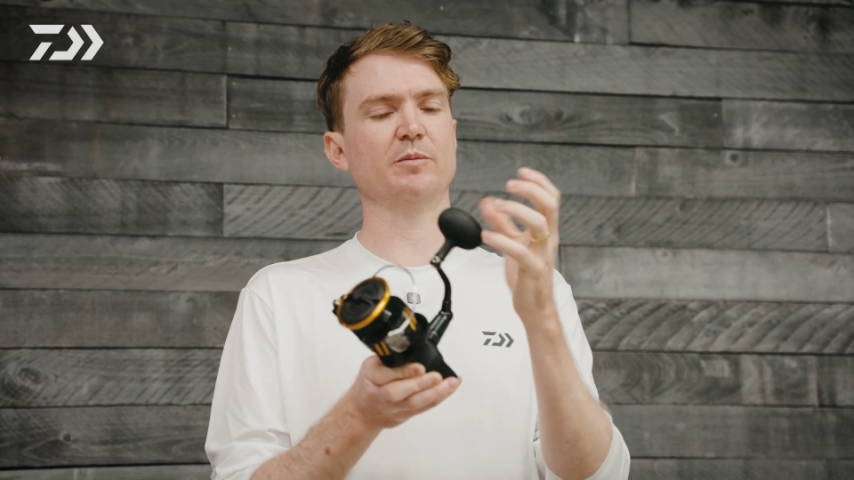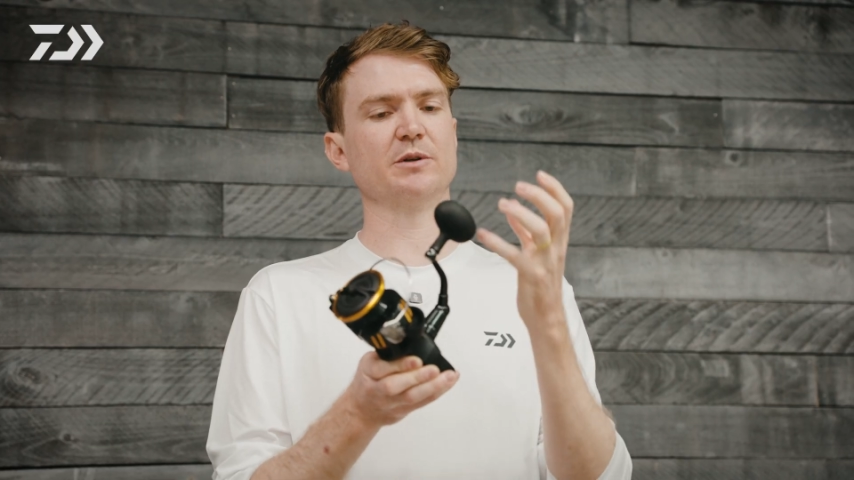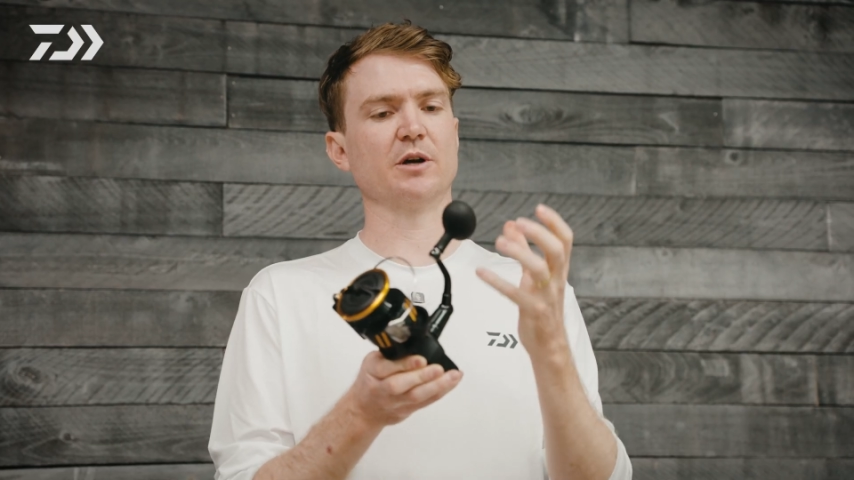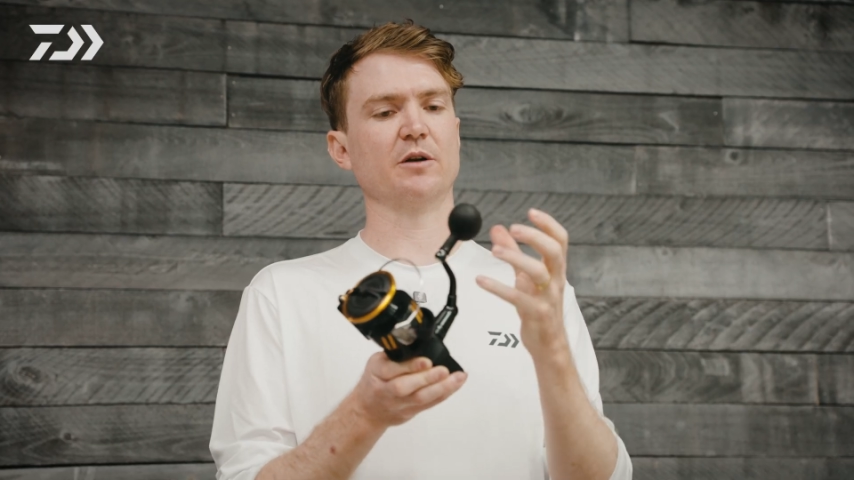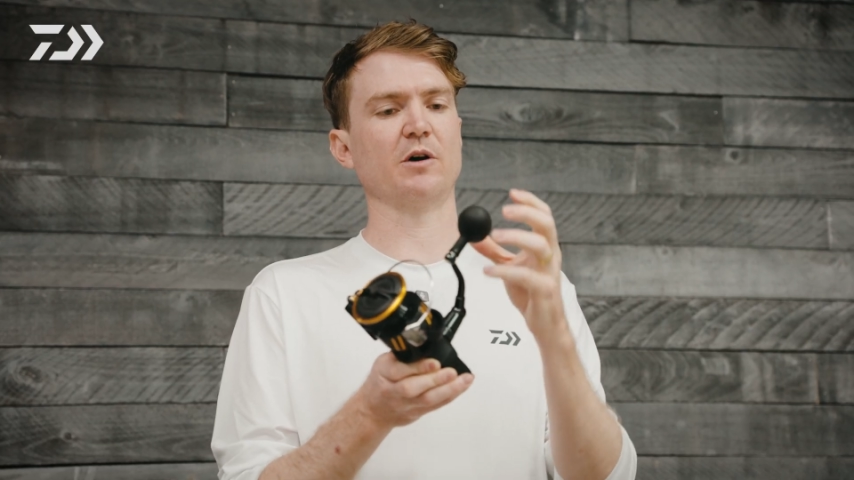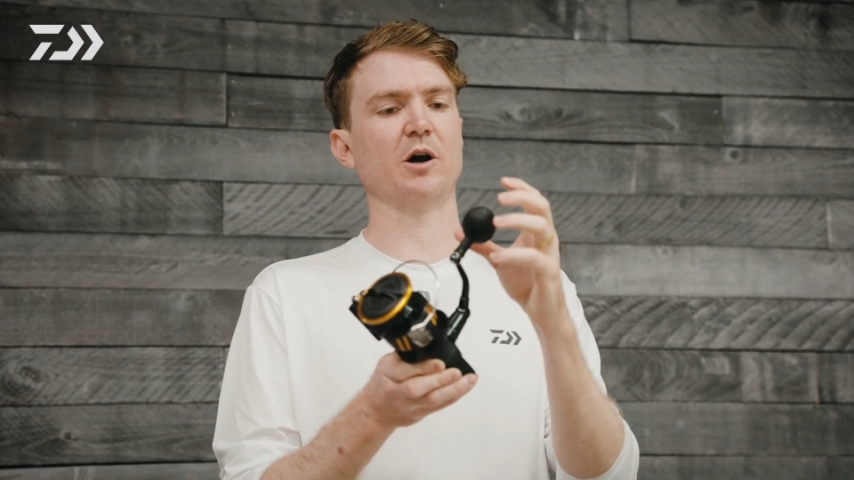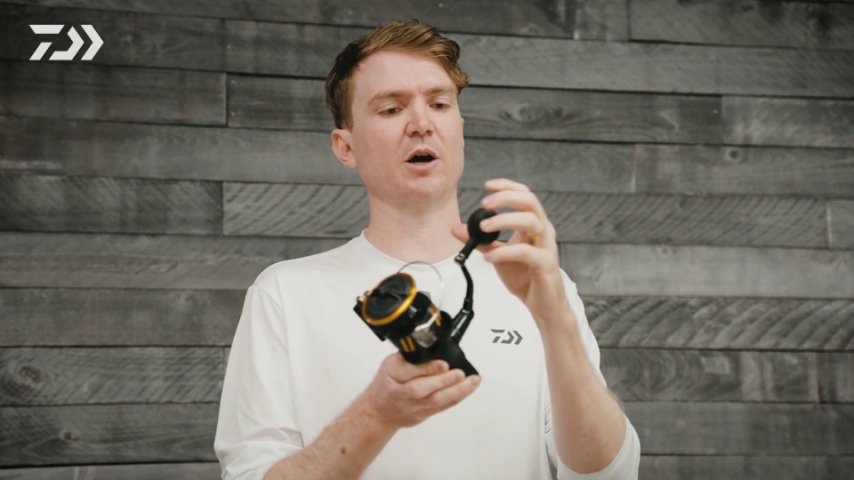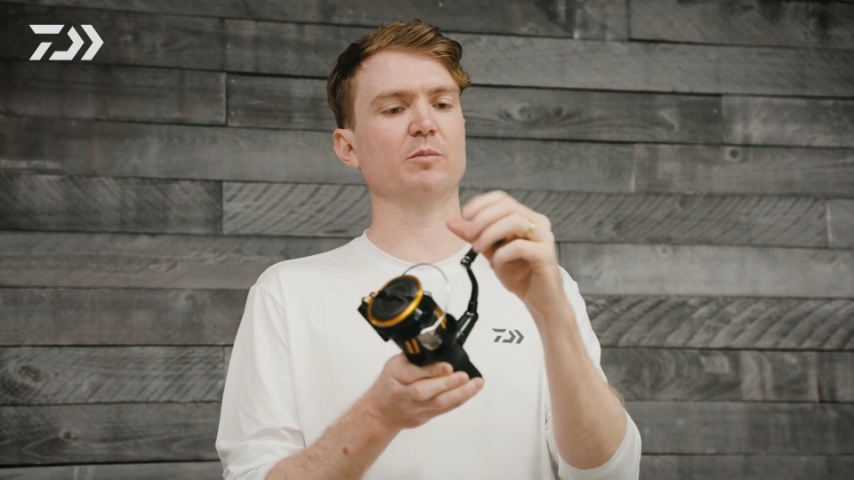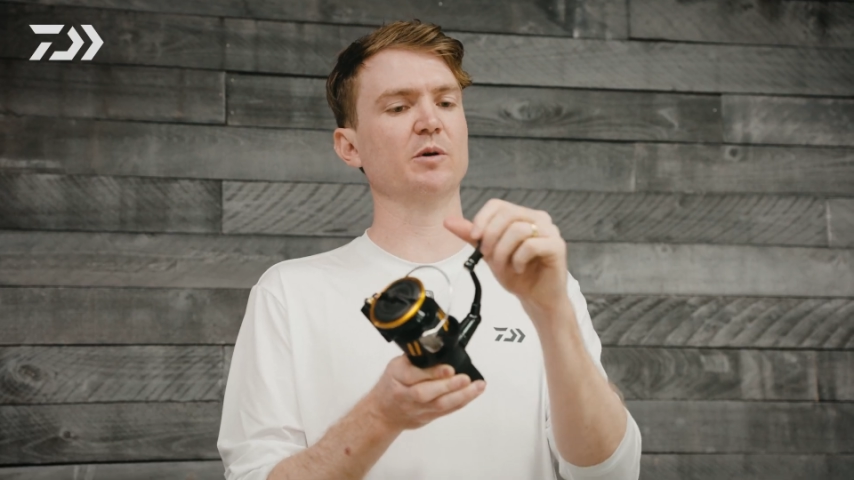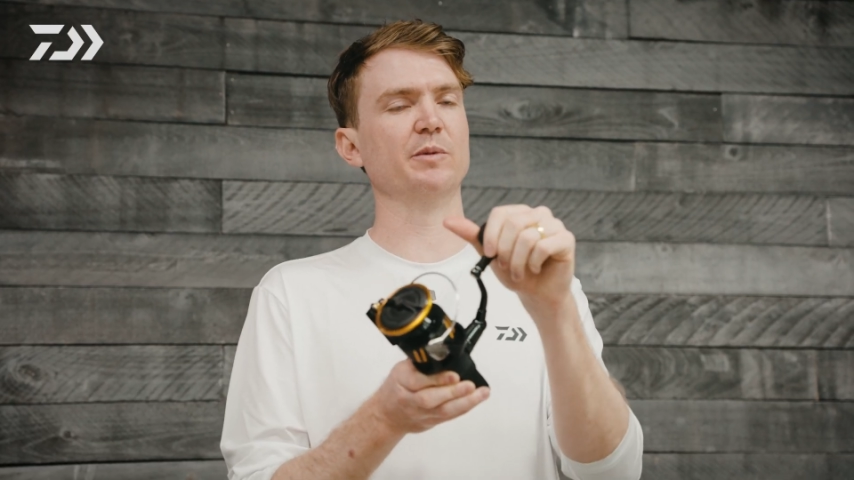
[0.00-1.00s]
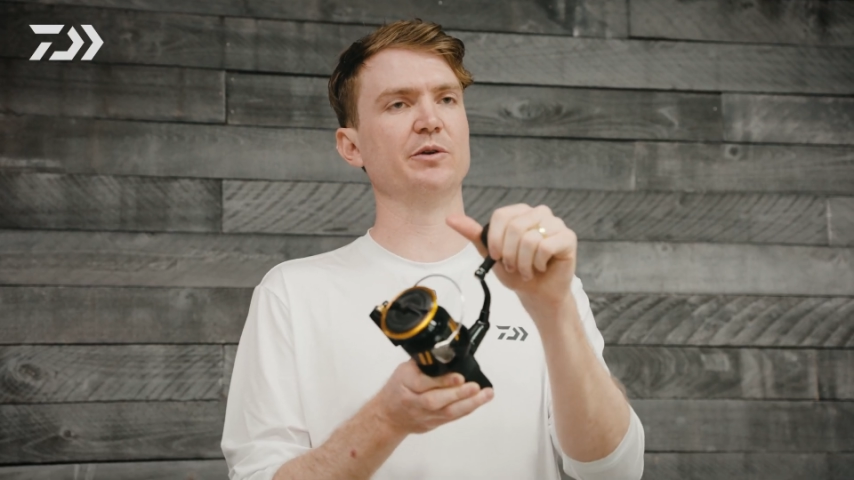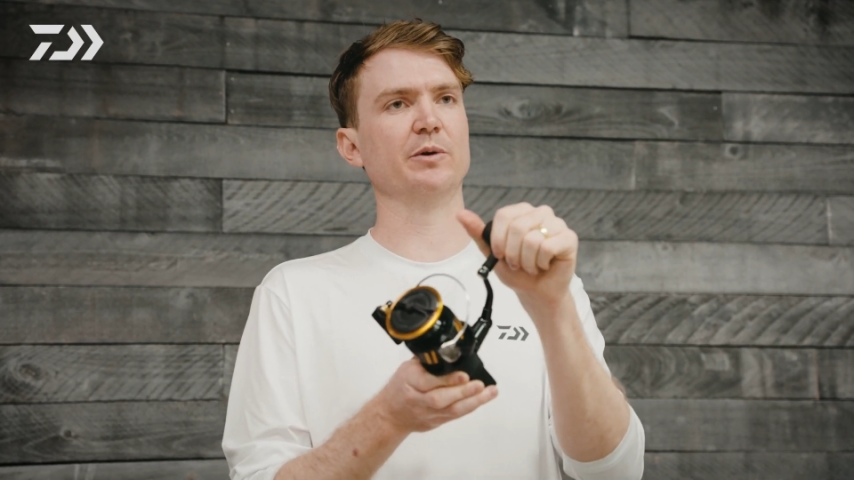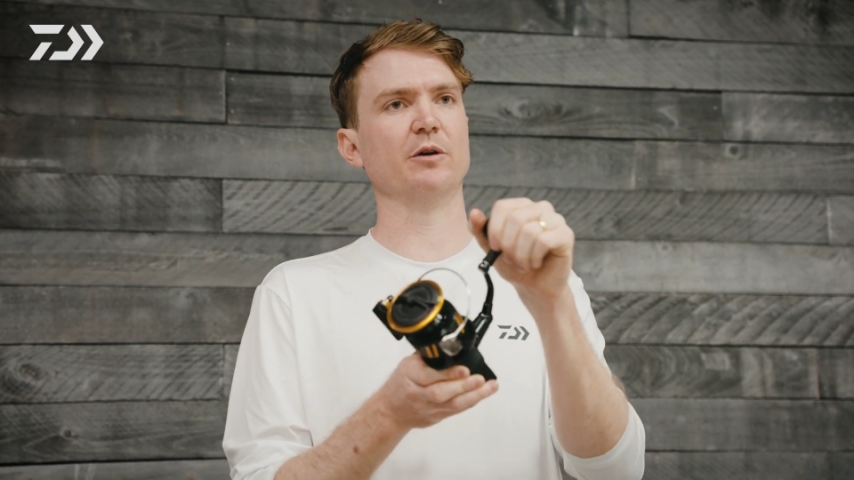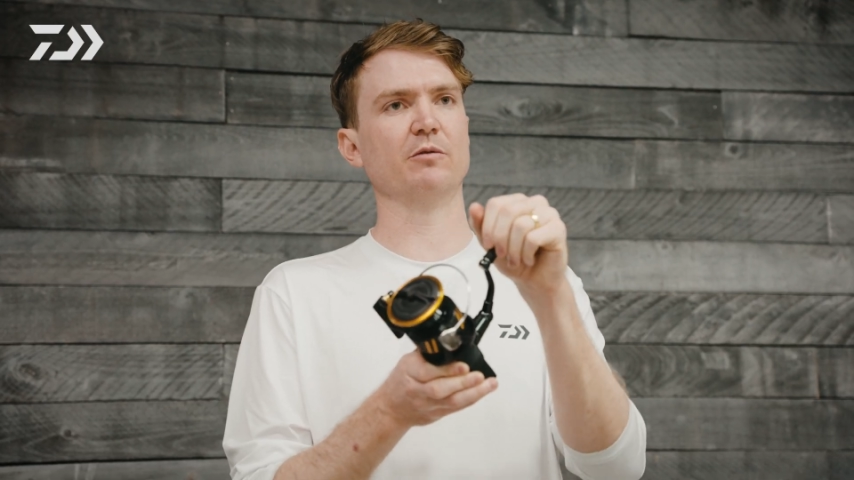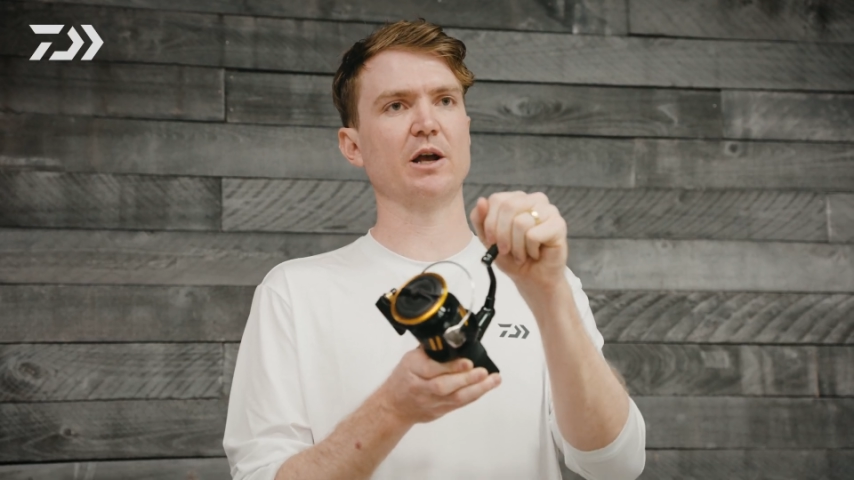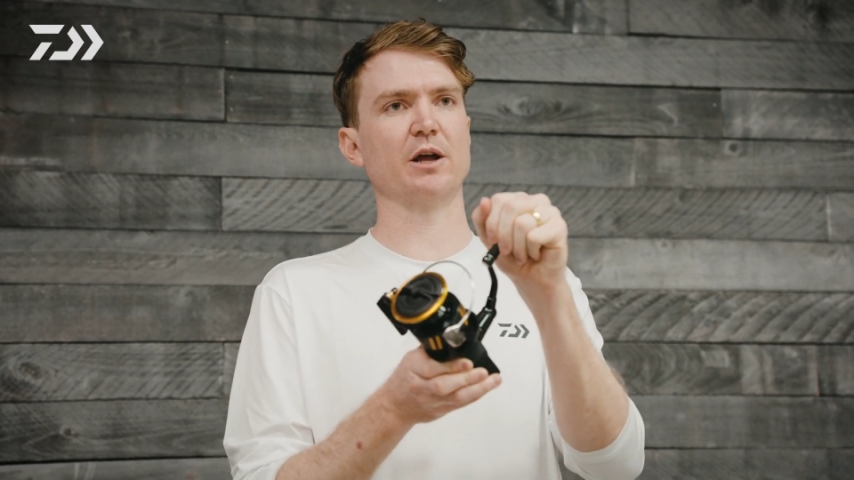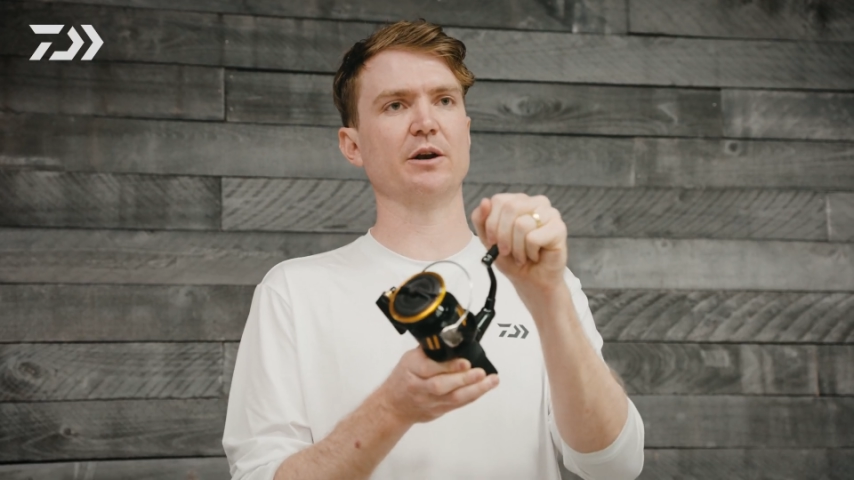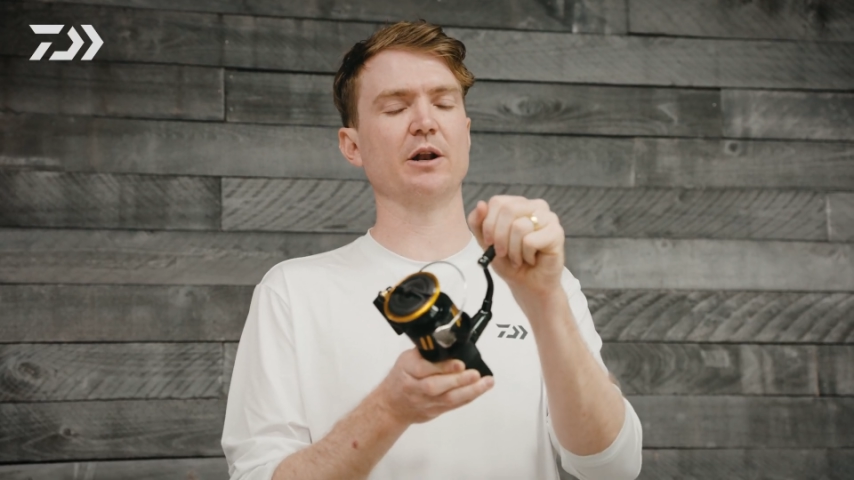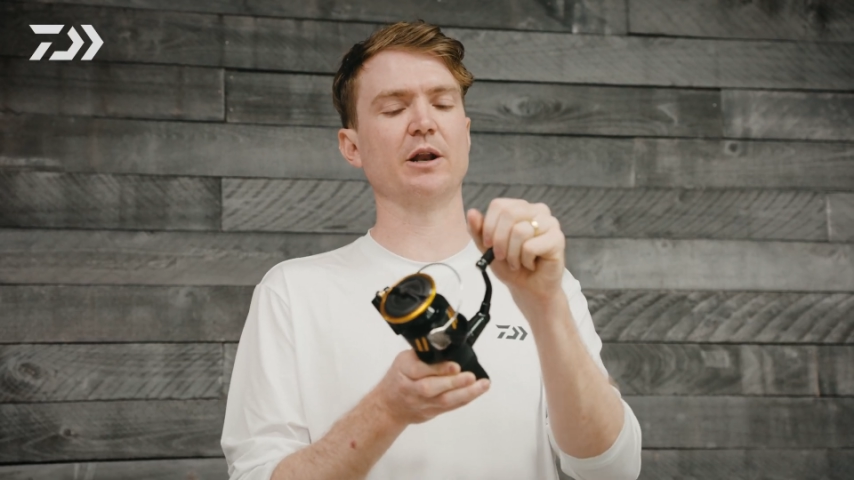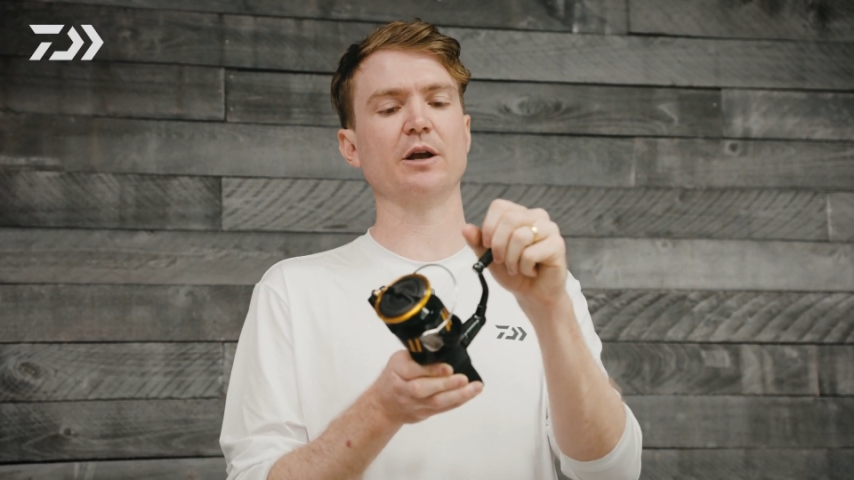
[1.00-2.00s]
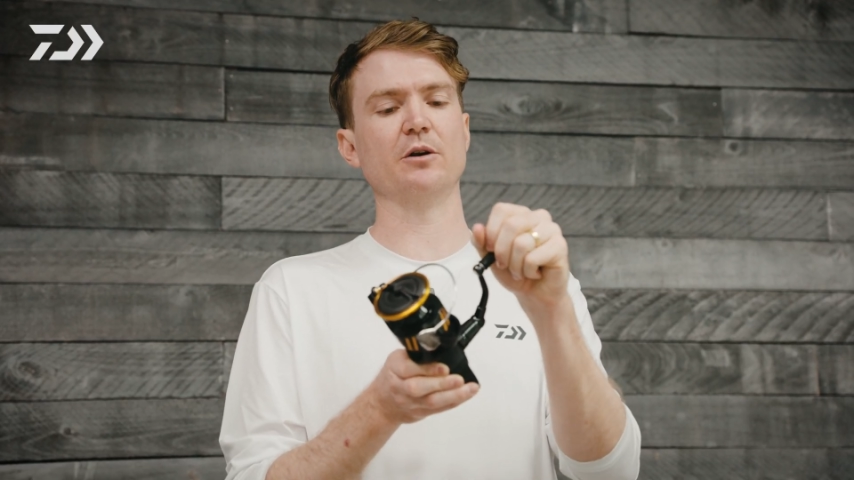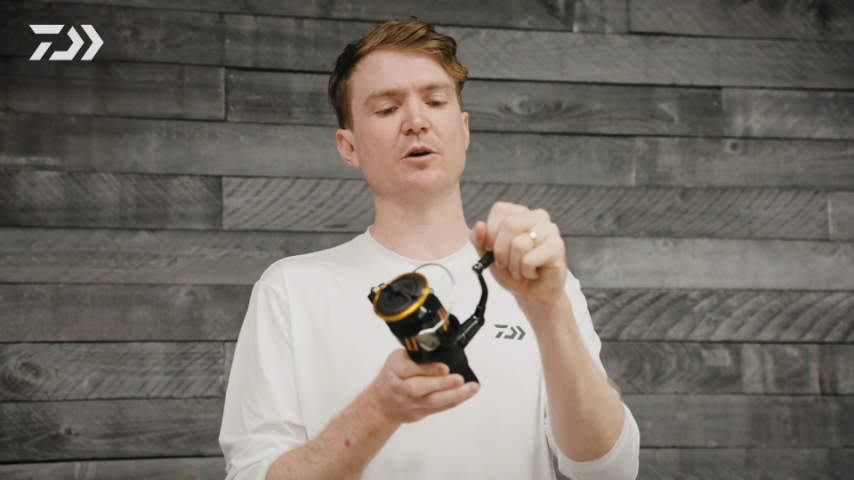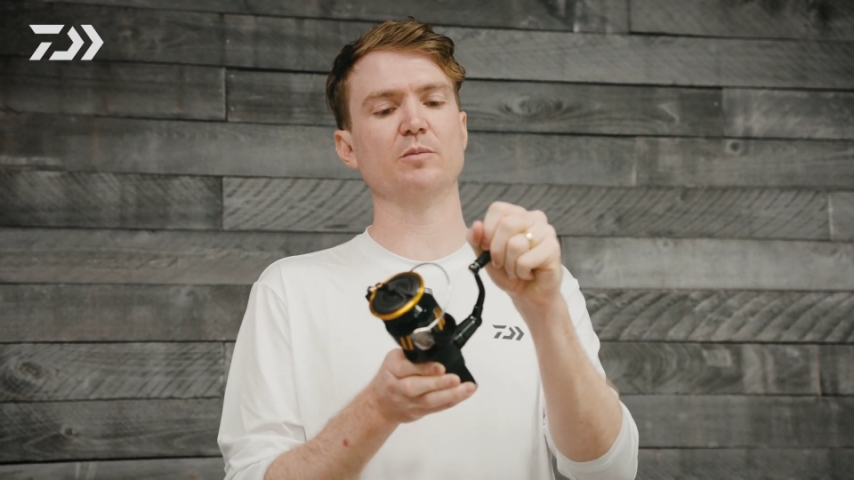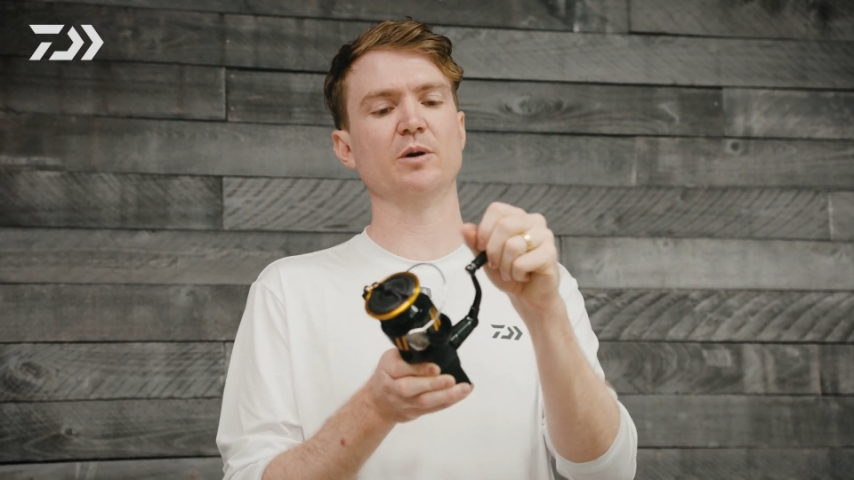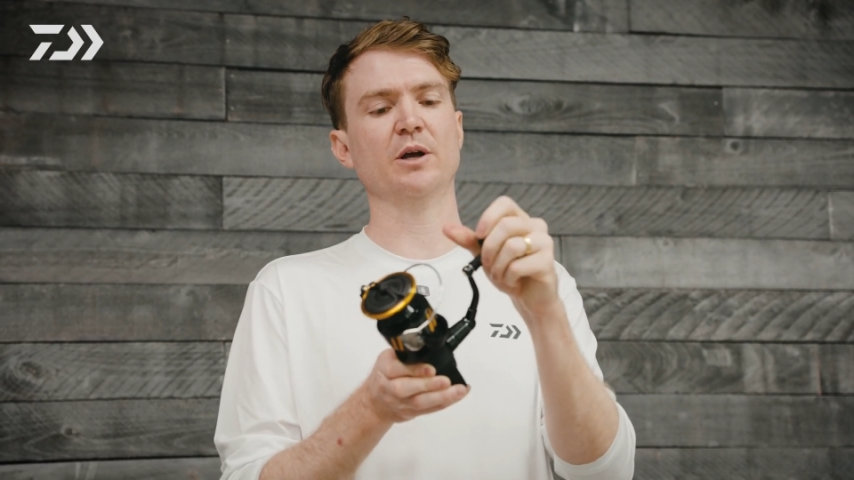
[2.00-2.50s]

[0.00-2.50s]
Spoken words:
It's kind of a hybrid between a round and an egg knob,